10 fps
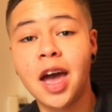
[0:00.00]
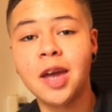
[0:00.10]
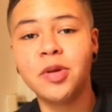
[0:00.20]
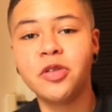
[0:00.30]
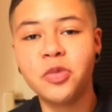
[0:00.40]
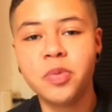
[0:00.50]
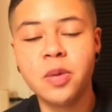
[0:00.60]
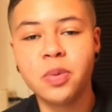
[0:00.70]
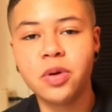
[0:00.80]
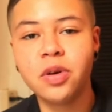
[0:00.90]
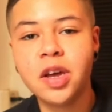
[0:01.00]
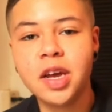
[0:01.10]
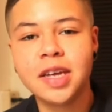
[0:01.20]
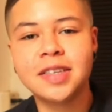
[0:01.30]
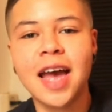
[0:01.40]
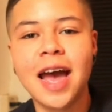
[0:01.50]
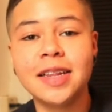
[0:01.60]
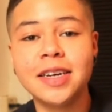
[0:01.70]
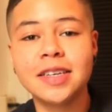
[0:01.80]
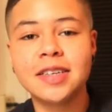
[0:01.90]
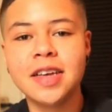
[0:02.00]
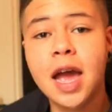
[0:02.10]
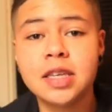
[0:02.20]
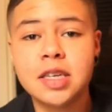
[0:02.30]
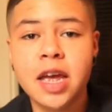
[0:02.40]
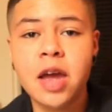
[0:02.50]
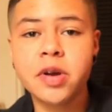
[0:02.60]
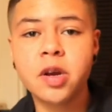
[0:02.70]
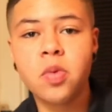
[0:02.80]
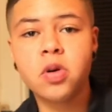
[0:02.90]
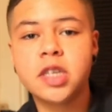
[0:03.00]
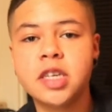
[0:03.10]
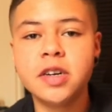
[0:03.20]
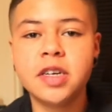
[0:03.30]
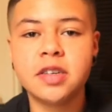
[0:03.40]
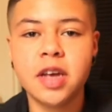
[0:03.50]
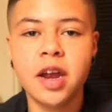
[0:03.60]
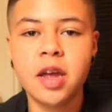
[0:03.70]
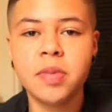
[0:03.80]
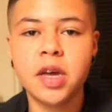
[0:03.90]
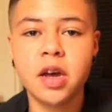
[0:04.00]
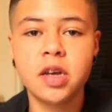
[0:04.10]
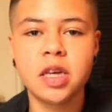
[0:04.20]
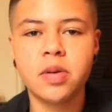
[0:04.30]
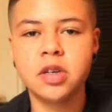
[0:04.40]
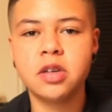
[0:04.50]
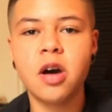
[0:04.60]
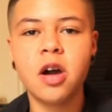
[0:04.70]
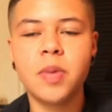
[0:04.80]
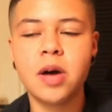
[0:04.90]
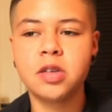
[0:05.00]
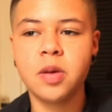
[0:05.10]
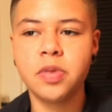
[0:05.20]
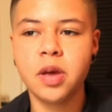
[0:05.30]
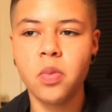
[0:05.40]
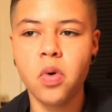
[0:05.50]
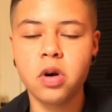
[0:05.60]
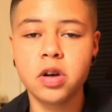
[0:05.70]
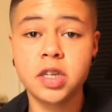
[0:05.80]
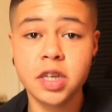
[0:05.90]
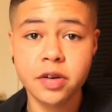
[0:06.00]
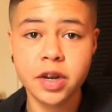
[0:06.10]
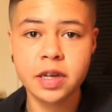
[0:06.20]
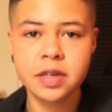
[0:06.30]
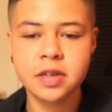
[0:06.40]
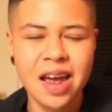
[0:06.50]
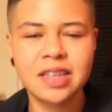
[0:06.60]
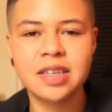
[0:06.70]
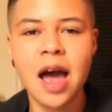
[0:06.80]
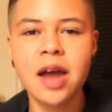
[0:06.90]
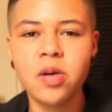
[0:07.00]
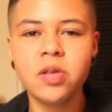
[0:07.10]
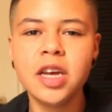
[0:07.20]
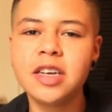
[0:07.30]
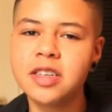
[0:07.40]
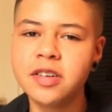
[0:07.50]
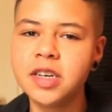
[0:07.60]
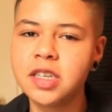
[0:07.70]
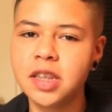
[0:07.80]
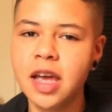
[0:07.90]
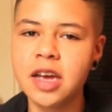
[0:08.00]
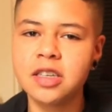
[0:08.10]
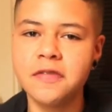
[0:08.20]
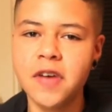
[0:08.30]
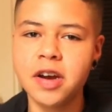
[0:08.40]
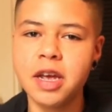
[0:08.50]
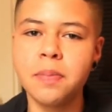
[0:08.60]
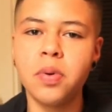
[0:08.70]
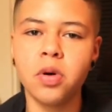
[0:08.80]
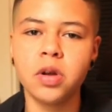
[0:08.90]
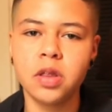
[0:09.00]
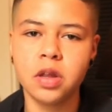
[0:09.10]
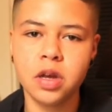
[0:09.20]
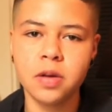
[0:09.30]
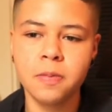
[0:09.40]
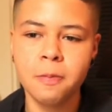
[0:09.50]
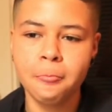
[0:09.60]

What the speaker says: Hi beautiful people, it's Alex, and today we're in a more serious setting because I wanted to talk about something more serious. It's not only a serious thing, it's a very important thing,